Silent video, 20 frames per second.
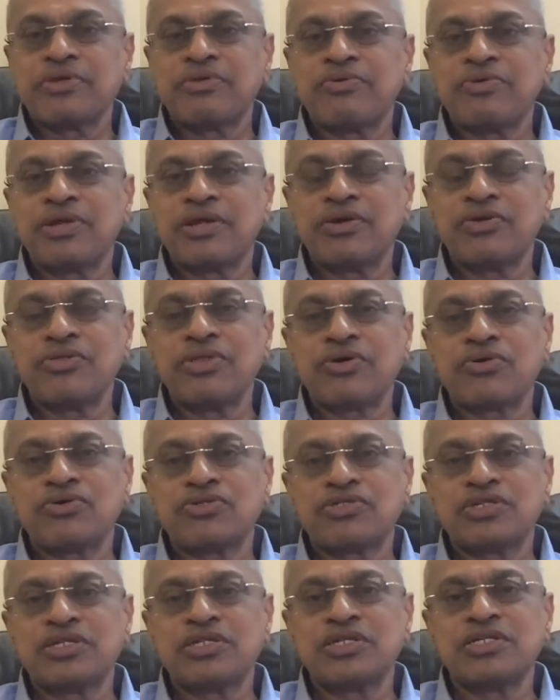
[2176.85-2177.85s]
Now the
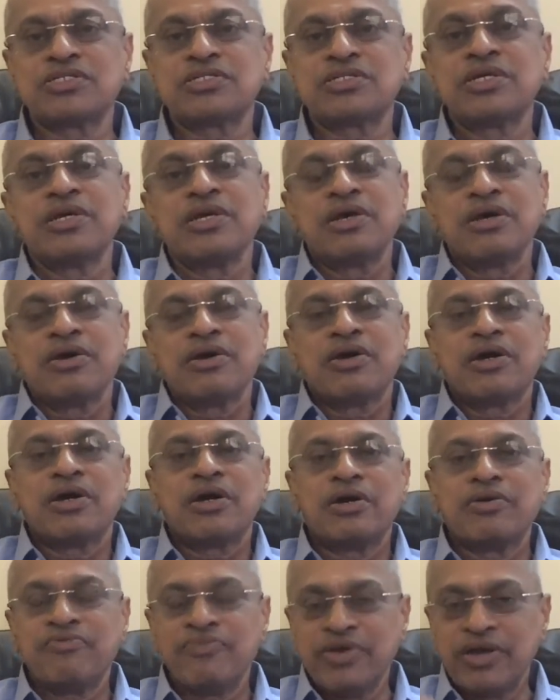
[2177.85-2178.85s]
question is,
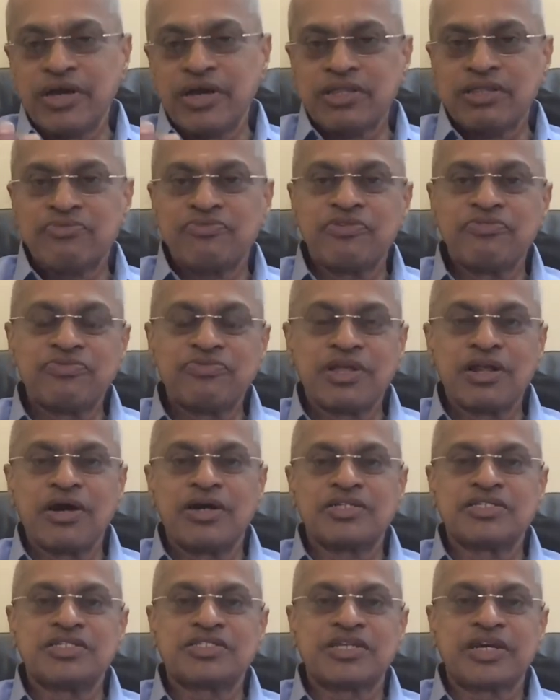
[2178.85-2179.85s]
we are the fifth
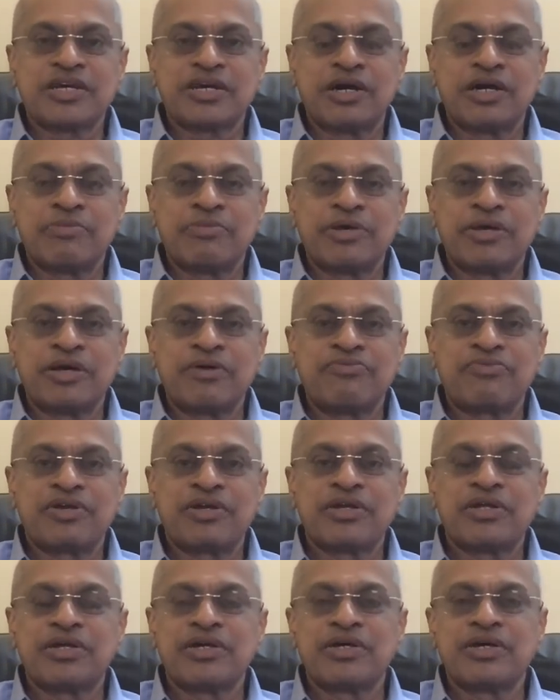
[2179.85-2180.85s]
largest economy
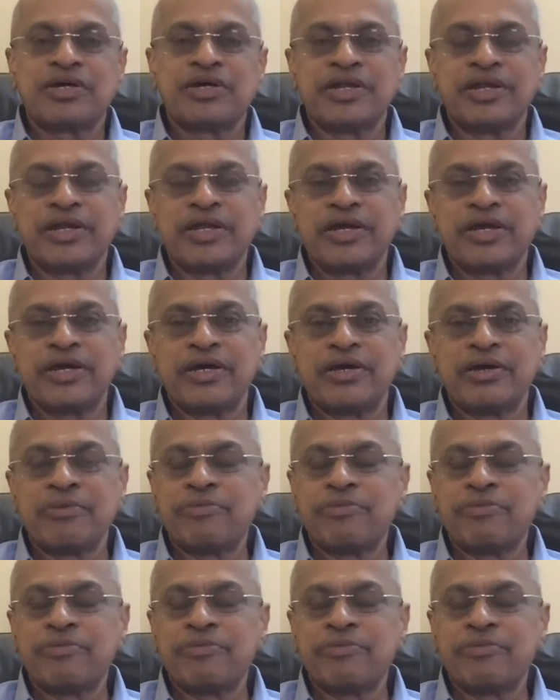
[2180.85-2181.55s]
after India.